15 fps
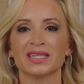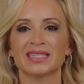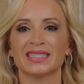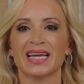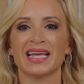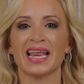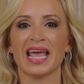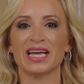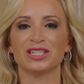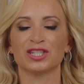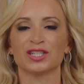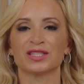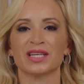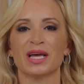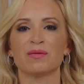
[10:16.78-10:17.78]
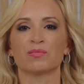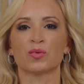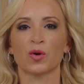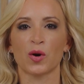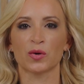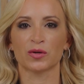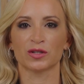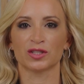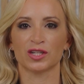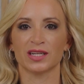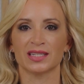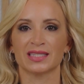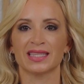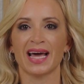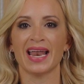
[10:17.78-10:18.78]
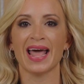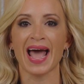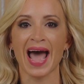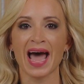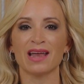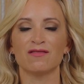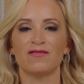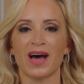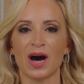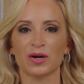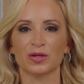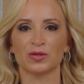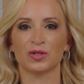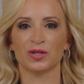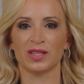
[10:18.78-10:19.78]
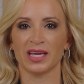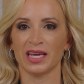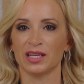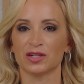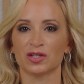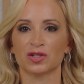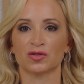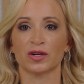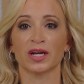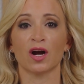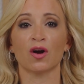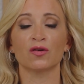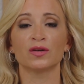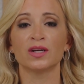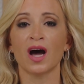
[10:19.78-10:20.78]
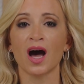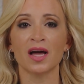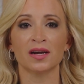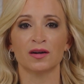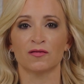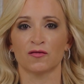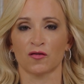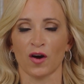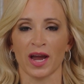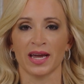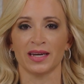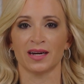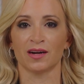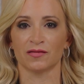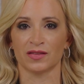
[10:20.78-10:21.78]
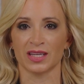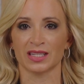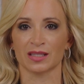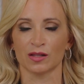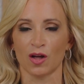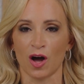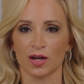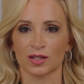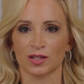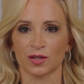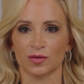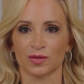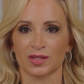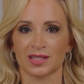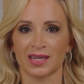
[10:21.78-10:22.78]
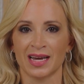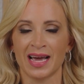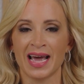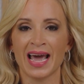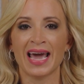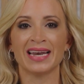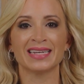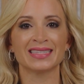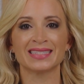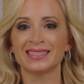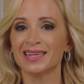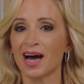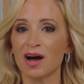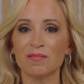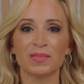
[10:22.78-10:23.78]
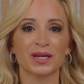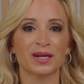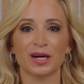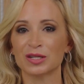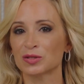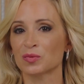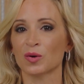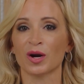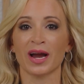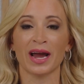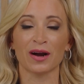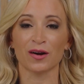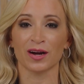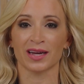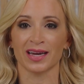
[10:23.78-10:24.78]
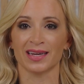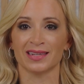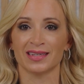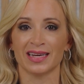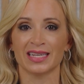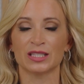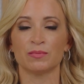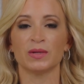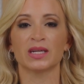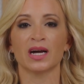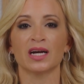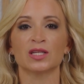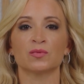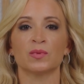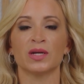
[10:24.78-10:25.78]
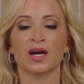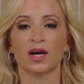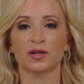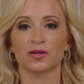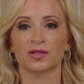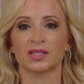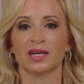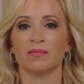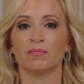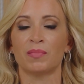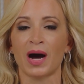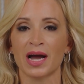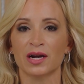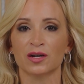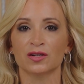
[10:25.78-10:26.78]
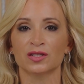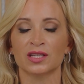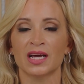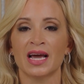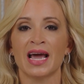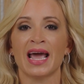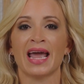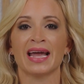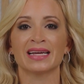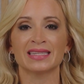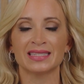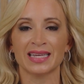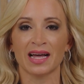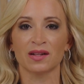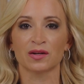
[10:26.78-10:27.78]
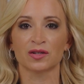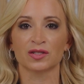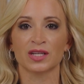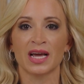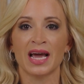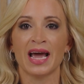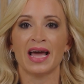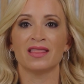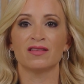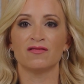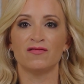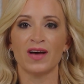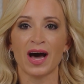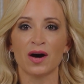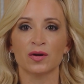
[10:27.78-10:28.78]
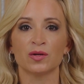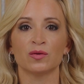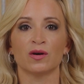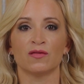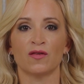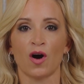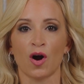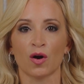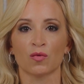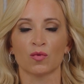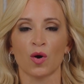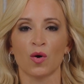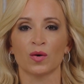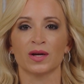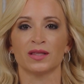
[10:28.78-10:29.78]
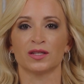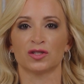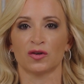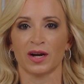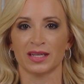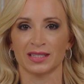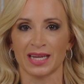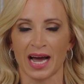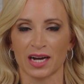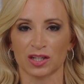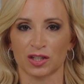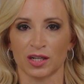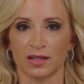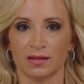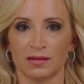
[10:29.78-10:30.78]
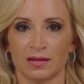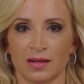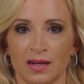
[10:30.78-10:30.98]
estate agents and brokerages that add value to the industry are not afraid of these lawsuits. And it's not because we're arrogant, it's because we understand buyers and sellers and the value of our role in the transaction.